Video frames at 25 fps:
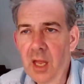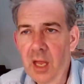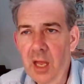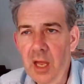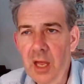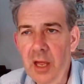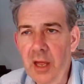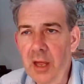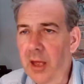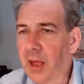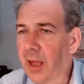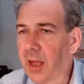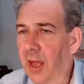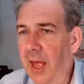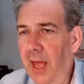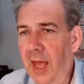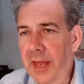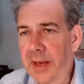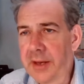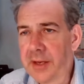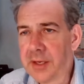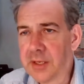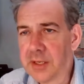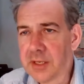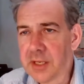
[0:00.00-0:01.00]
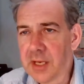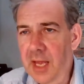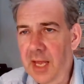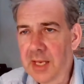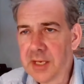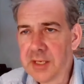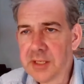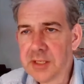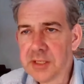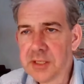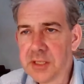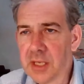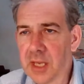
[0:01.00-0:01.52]
and
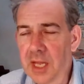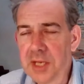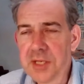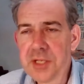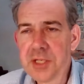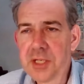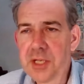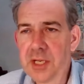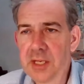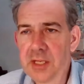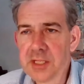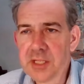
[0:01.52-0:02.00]
Lachin.